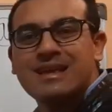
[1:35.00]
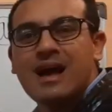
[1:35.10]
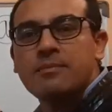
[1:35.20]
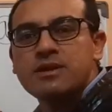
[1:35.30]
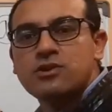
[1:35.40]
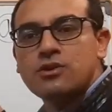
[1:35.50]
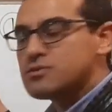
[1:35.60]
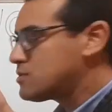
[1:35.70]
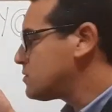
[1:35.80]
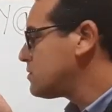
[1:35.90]
common
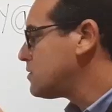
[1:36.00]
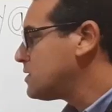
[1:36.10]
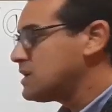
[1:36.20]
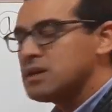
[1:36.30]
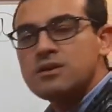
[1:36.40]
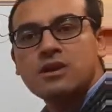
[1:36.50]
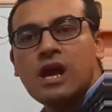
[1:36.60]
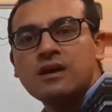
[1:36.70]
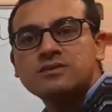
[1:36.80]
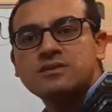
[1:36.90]
good,
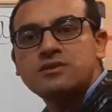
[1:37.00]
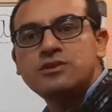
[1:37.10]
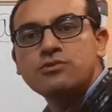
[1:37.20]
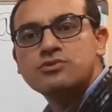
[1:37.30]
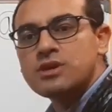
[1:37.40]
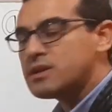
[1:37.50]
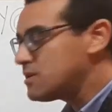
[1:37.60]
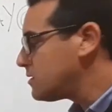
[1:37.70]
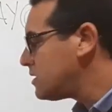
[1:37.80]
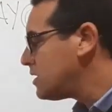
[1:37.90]

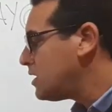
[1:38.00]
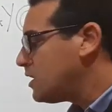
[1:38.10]
constitution,